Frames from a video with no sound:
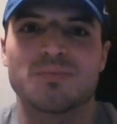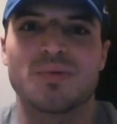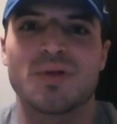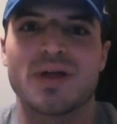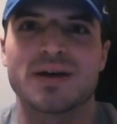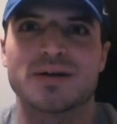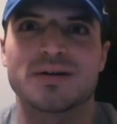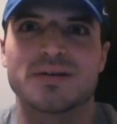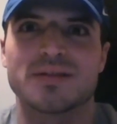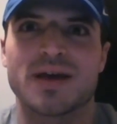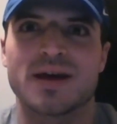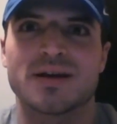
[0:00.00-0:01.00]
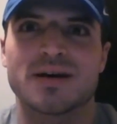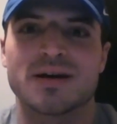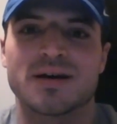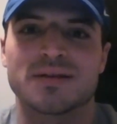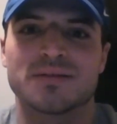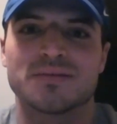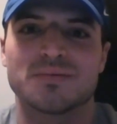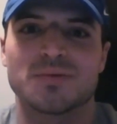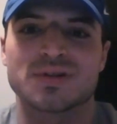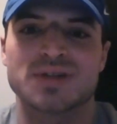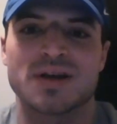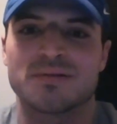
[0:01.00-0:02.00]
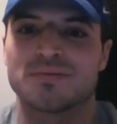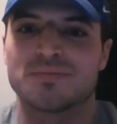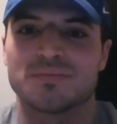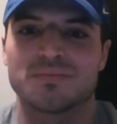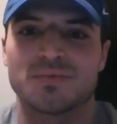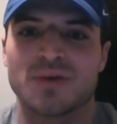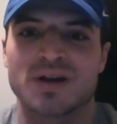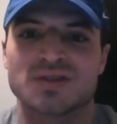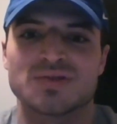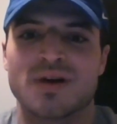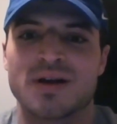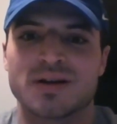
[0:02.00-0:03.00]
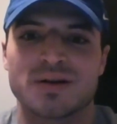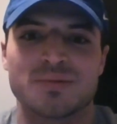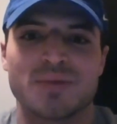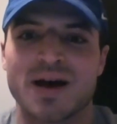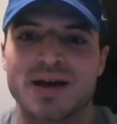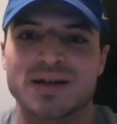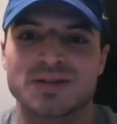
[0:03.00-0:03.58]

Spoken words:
player that works at a restaurant nearby,